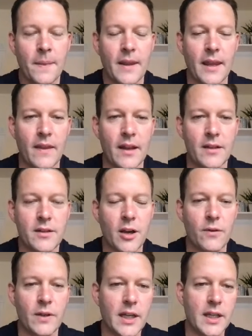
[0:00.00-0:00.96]
and then
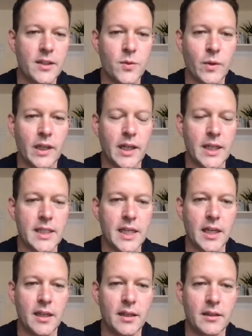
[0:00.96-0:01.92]
COVID hit in
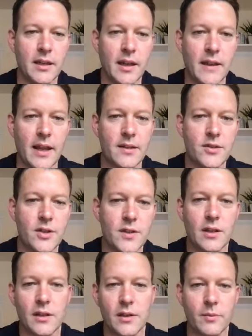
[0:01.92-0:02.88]
2019, and that's
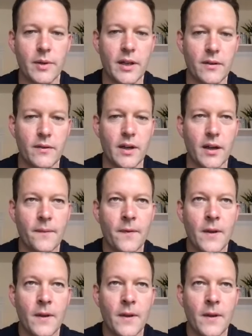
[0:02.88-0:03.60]
just a little bit of a.